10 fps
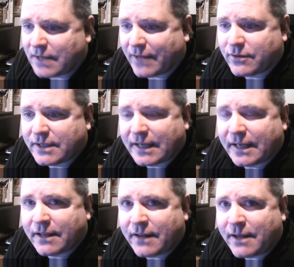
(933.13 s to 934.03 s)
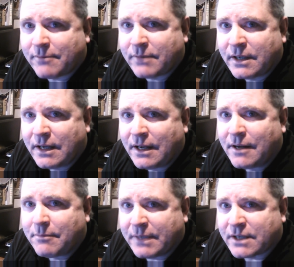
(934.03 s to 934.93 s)
neither did any of them
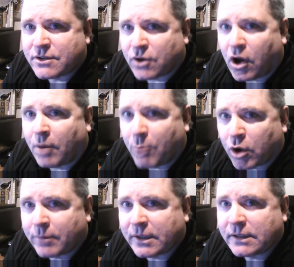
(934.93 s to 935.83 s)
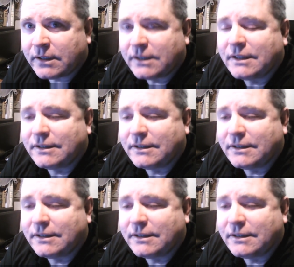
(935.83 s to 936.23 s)
because they're all Mormon,